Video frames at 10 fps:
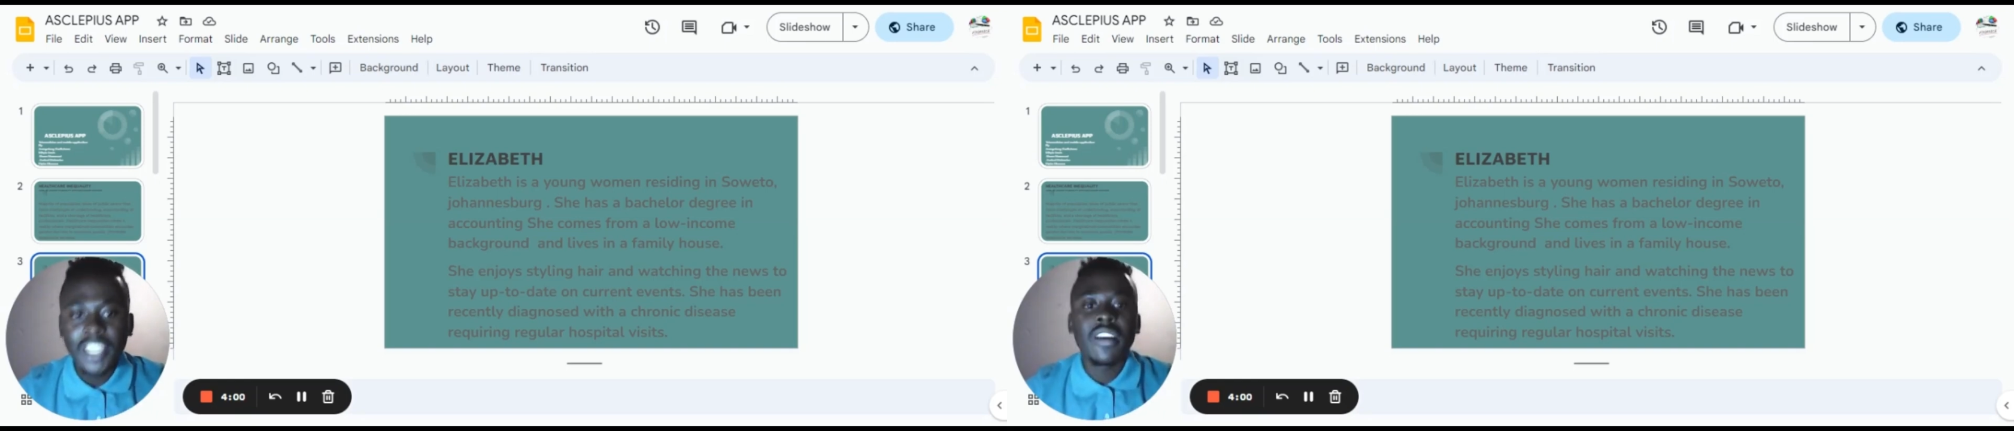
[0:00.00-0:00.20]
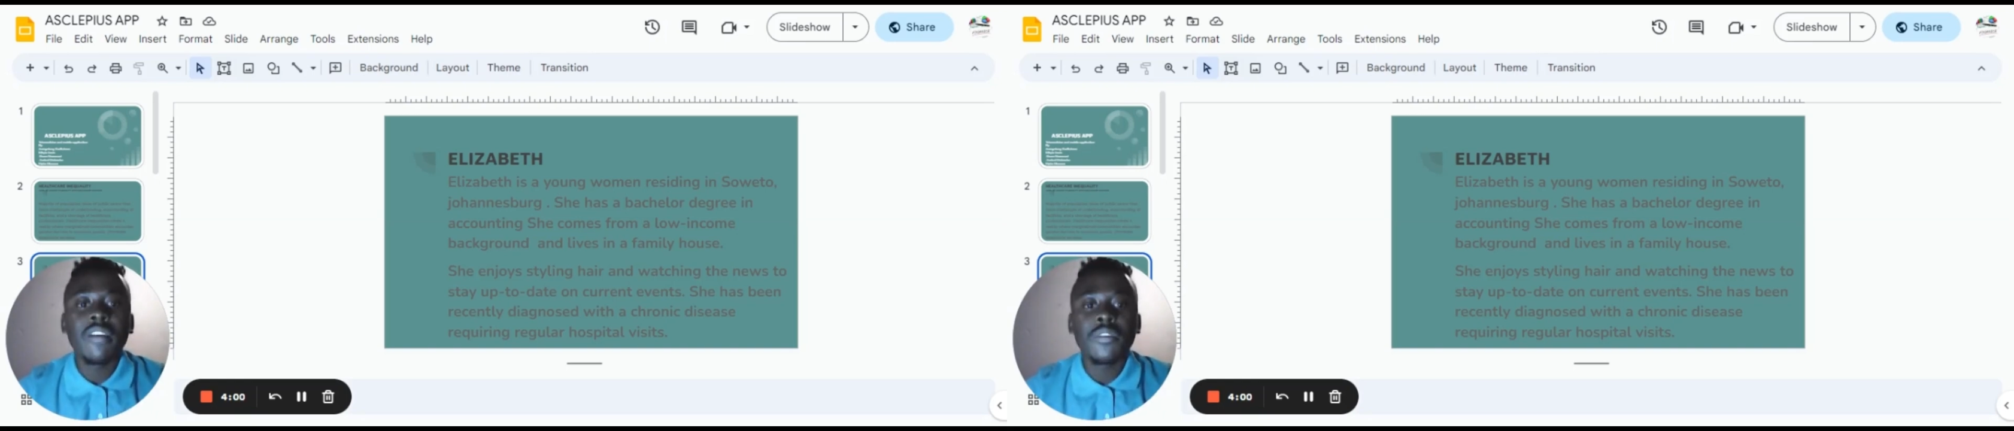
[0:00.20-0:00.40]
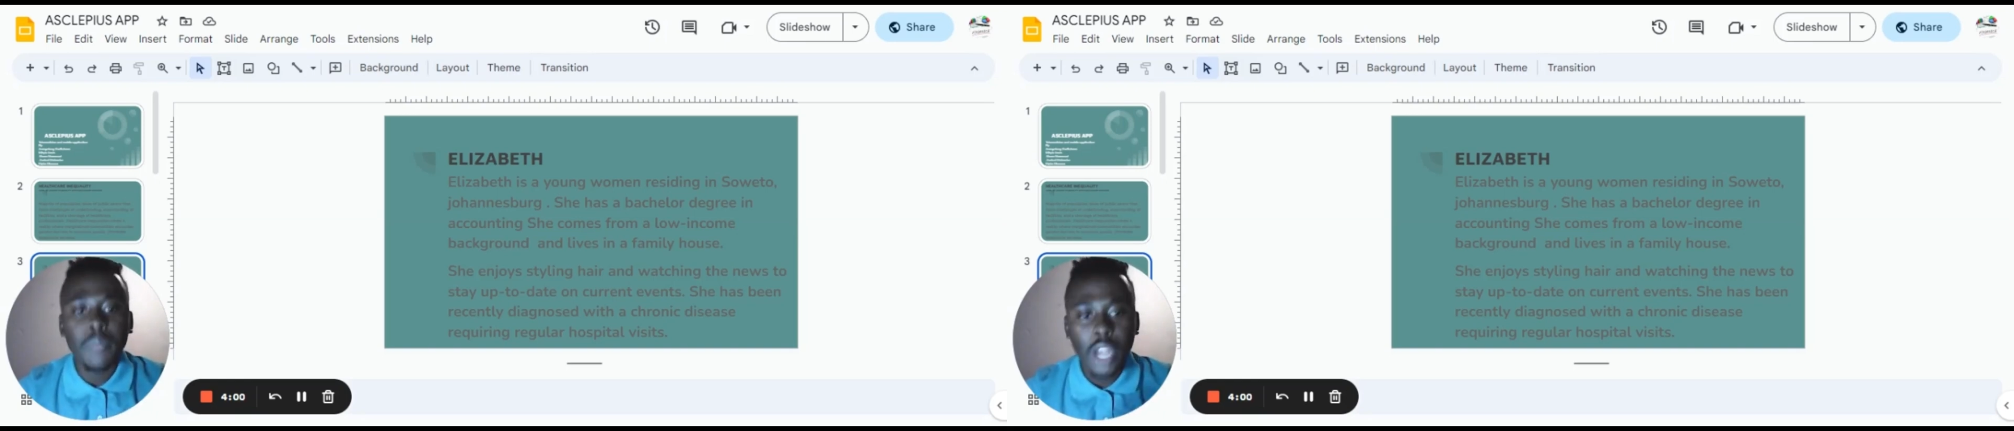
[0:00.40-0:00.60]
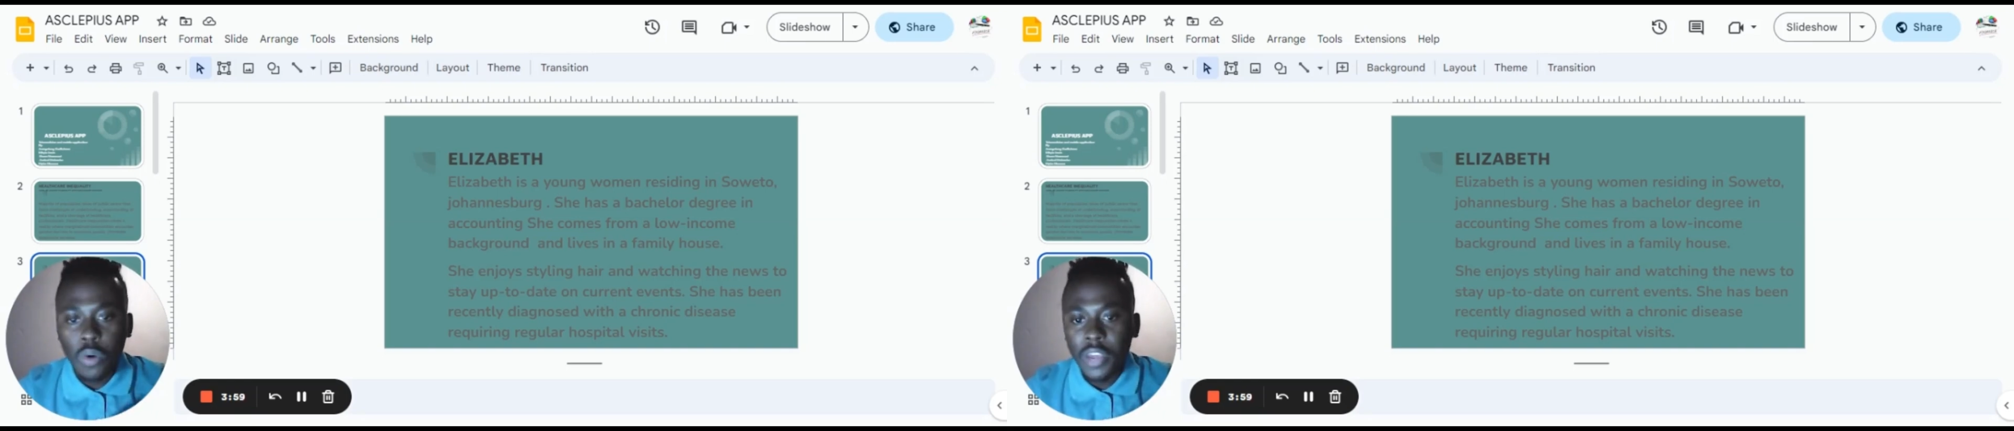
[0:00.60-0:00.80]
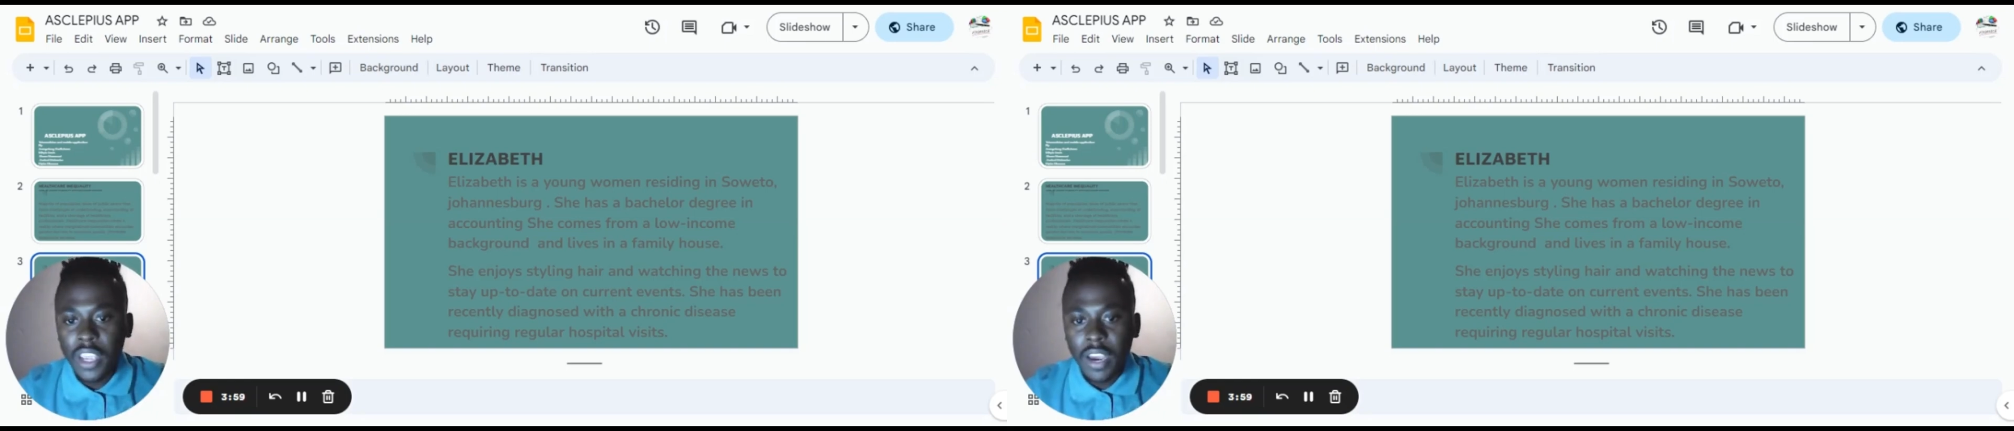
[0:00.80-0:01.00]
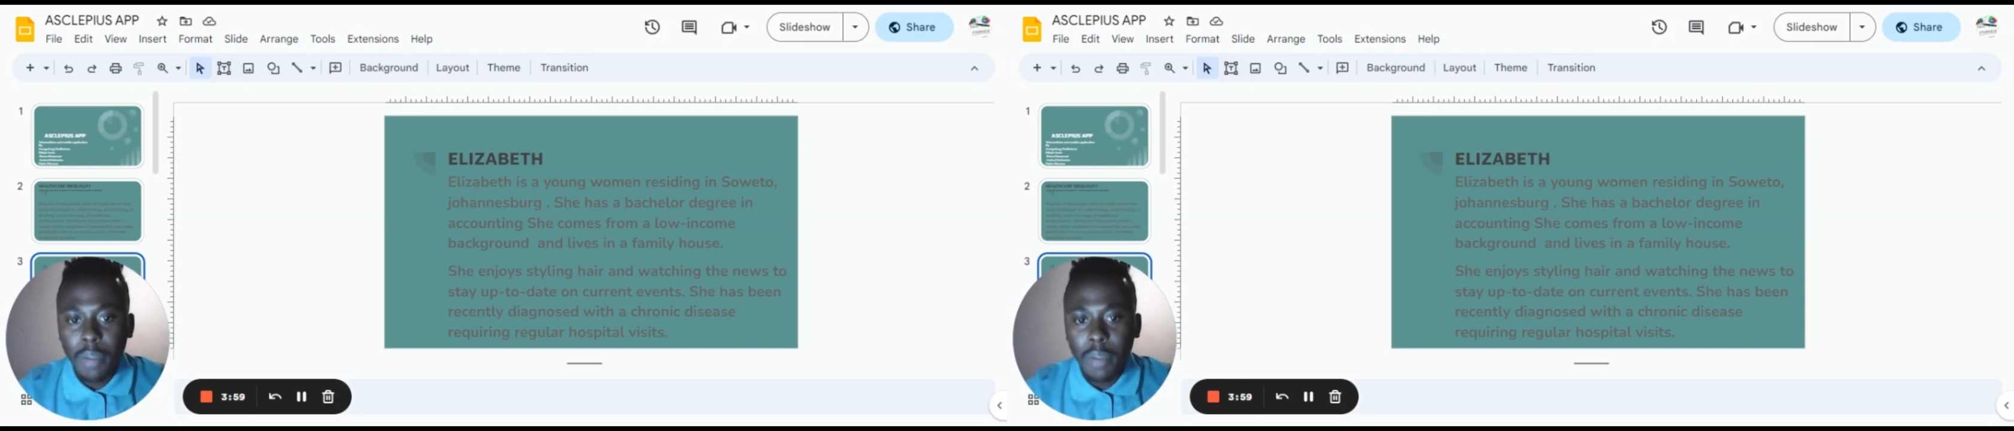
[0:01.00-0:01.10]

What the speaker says: She comes from a low-income